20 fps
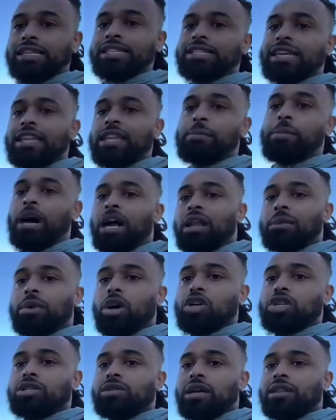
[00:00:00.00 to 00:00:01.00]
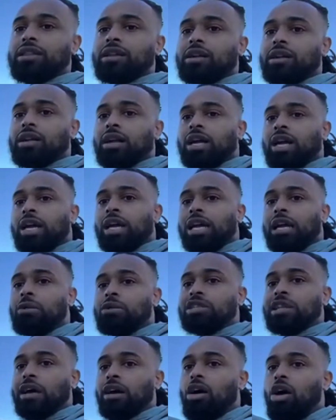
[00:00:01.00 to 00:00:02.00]
Now, let's say the bottom of the ocean right there,
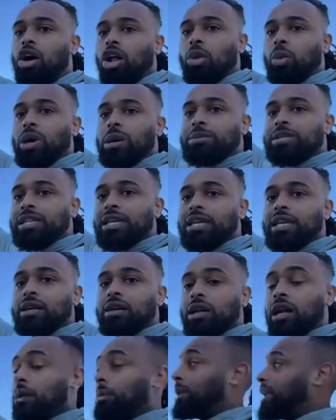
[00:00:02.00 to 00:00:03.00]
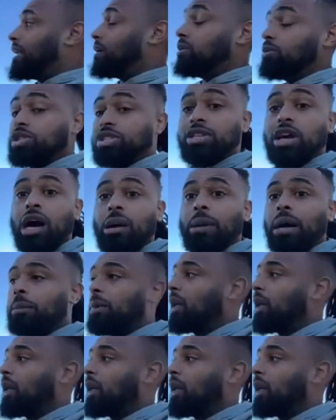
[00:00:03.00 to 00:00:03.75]
it was like all the way up to here. I mean, it was coming.